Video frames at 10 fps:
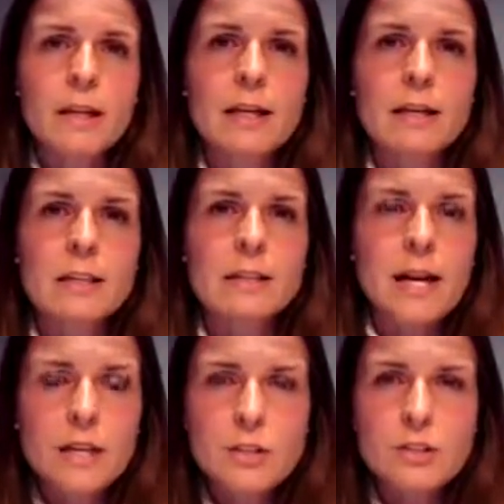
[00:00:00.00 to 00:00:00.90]
It is a
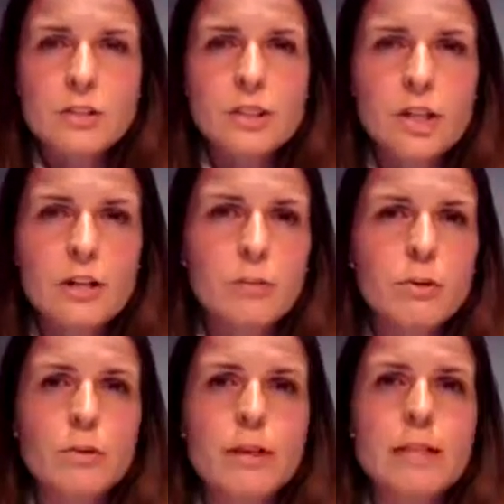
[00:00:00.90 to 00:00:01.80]
national charitable
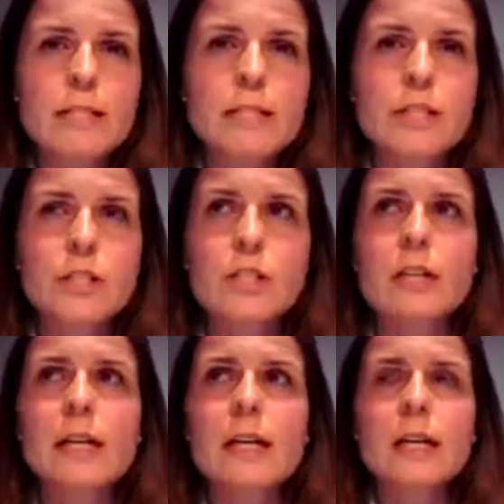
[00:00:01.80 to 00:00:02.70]
organization.